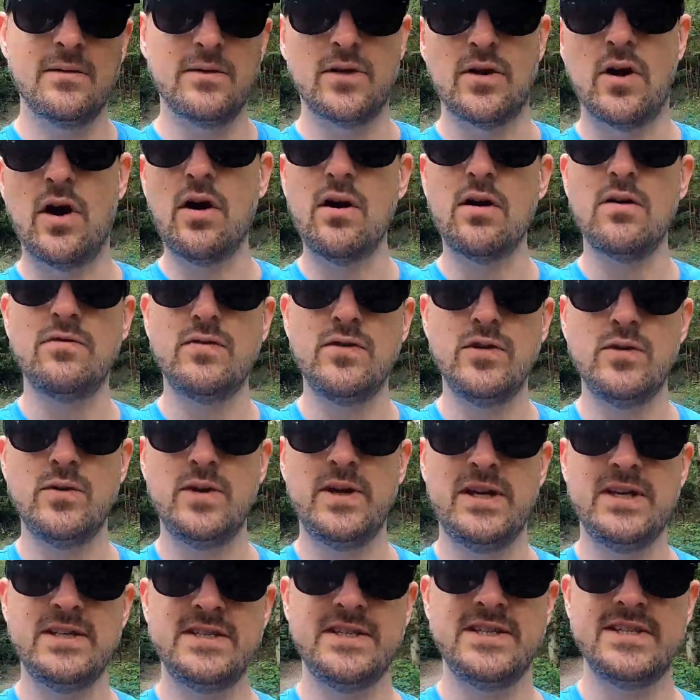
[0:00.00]
There are a
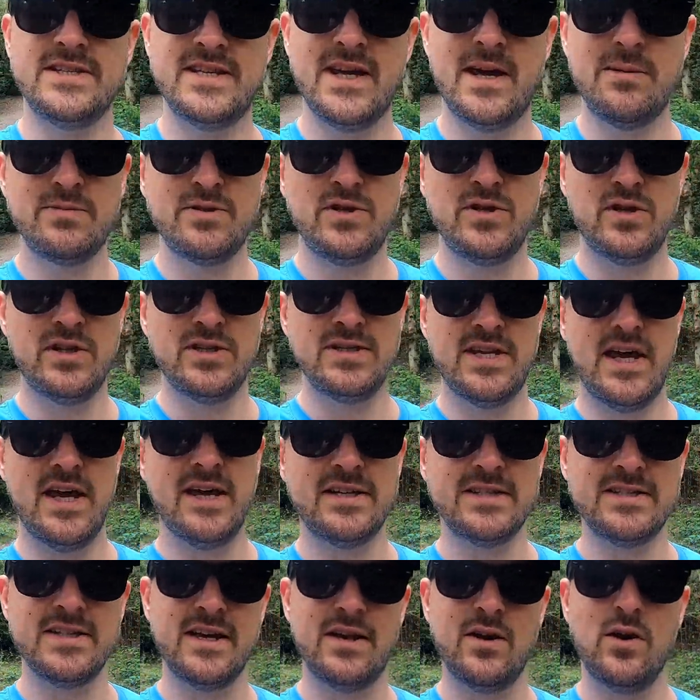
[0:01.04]
few easy steps you can
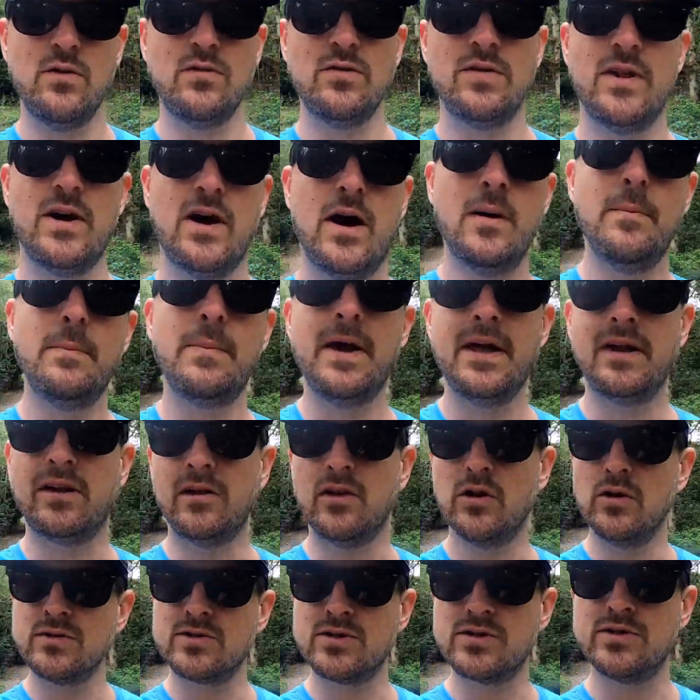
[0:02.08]
take to get over the hump and
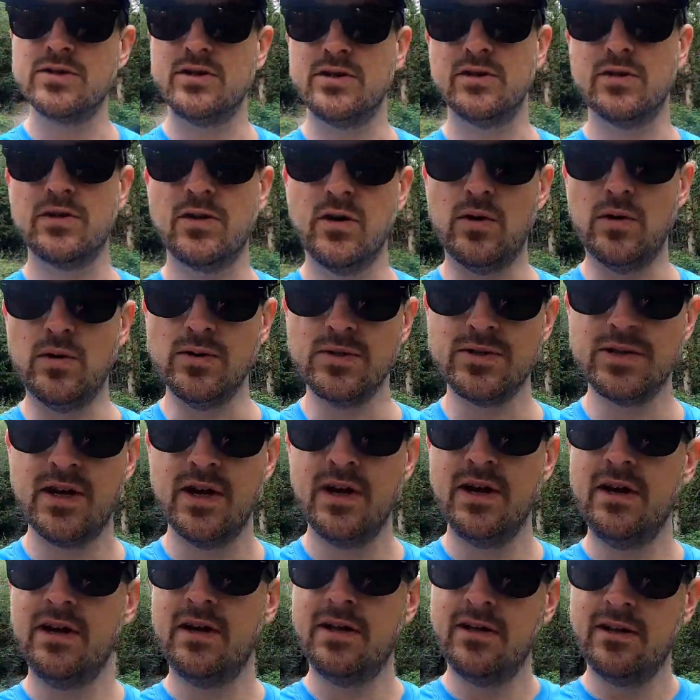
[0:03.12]
closer to your goals.
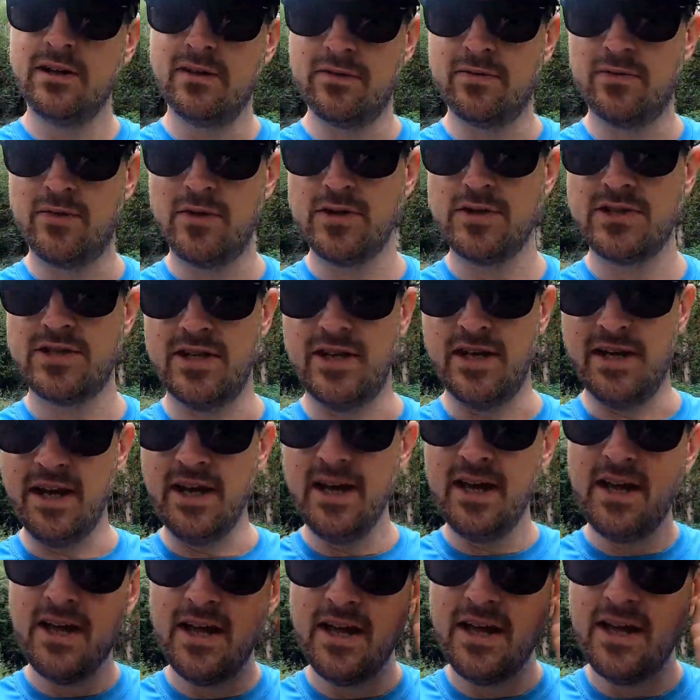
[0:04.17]
The first
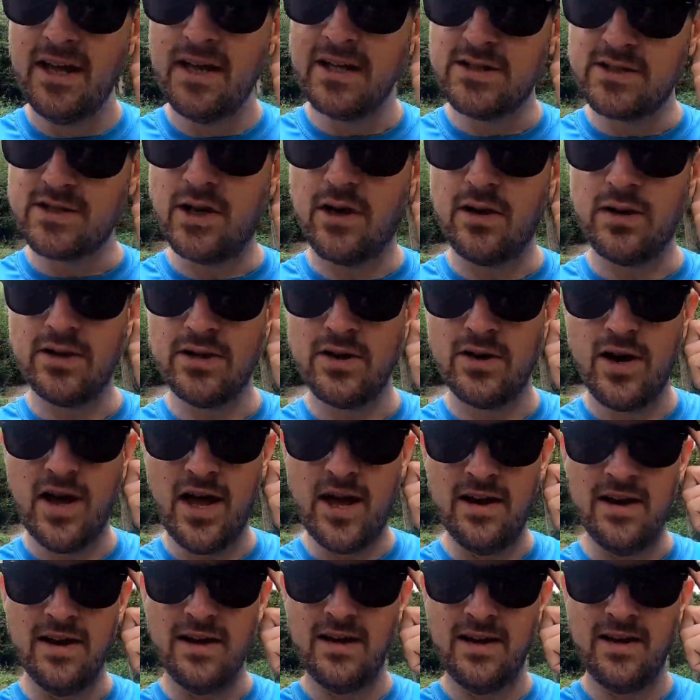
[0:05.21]
thing, it's all in your
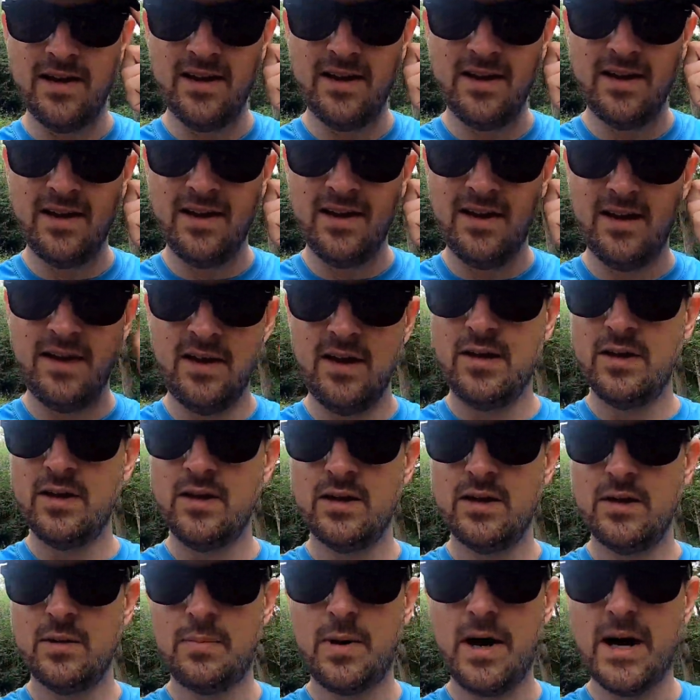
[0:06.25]
head.
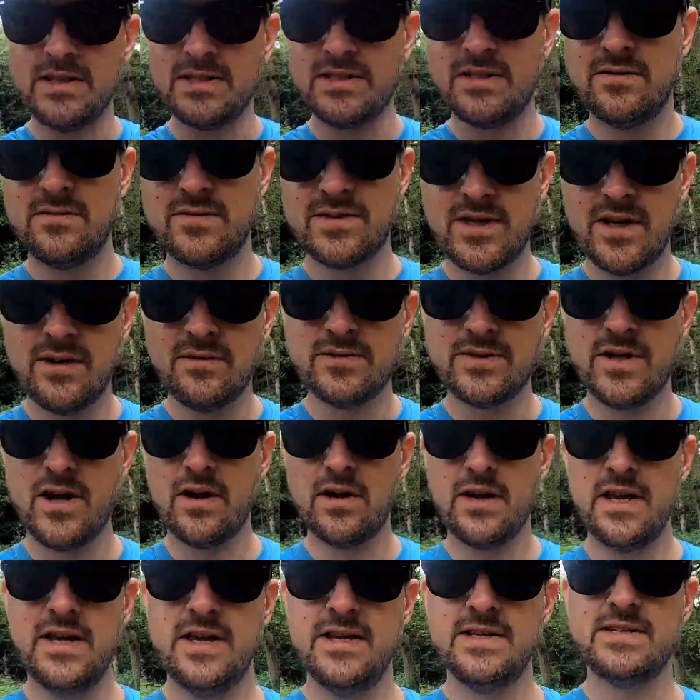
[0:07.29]
Positive
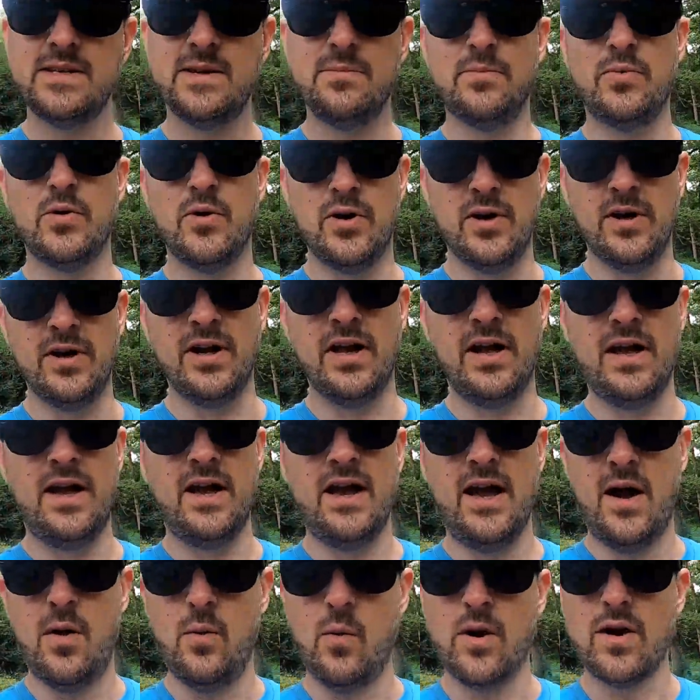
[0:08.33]
self-talk is important,
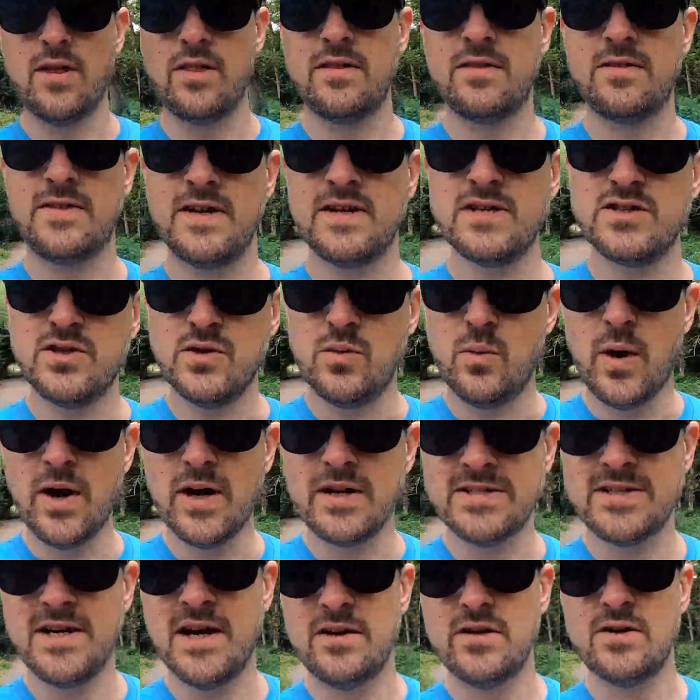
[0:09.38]
and one of the things you
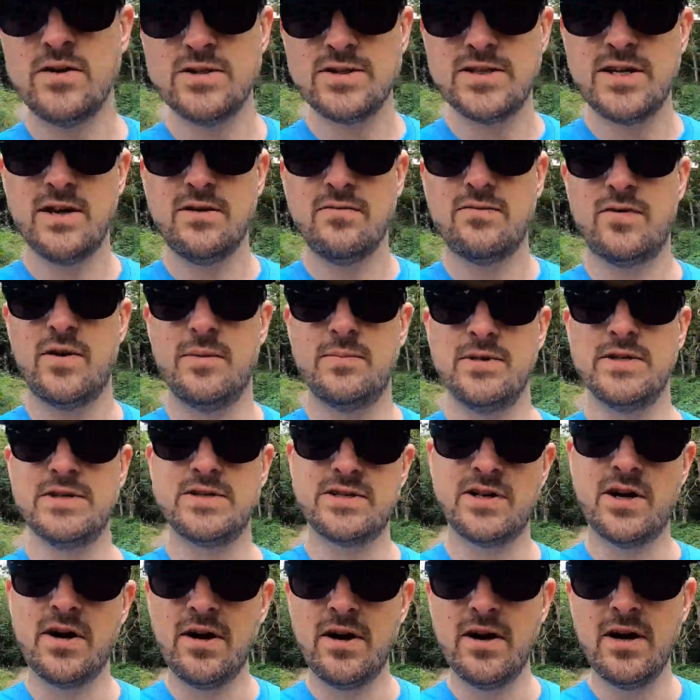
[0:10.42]
want to tell yourself from the
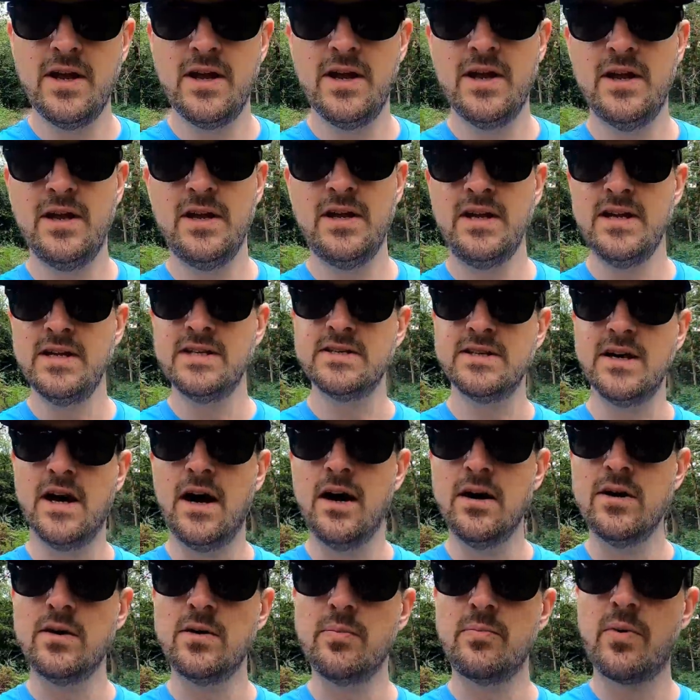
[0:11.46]
start is
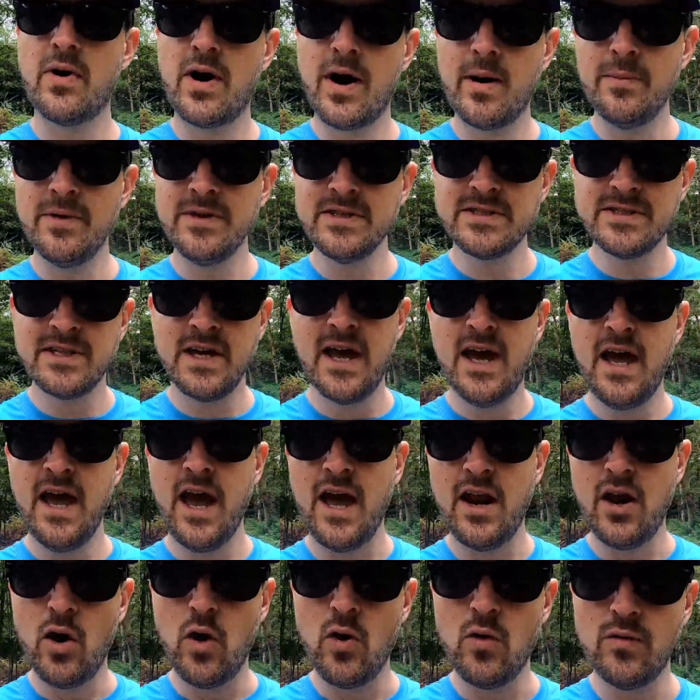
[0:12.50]
under-promise
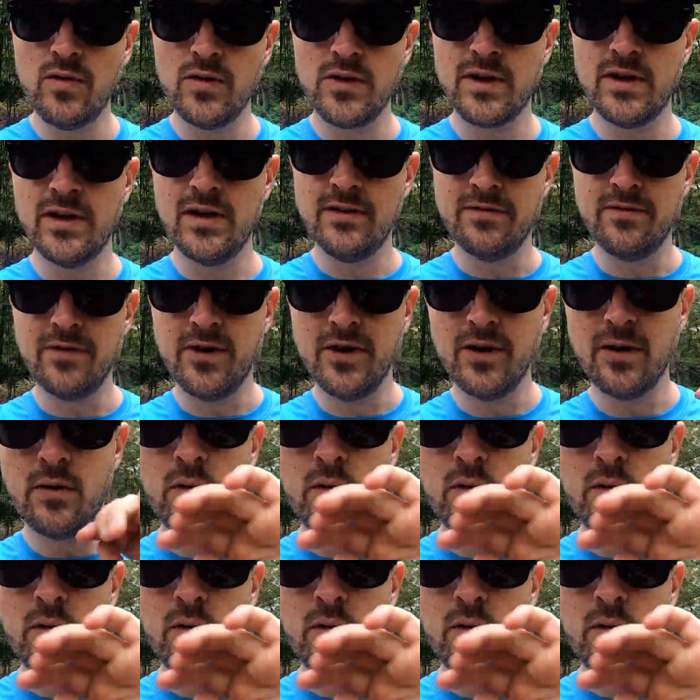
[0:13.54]
and over-deliver.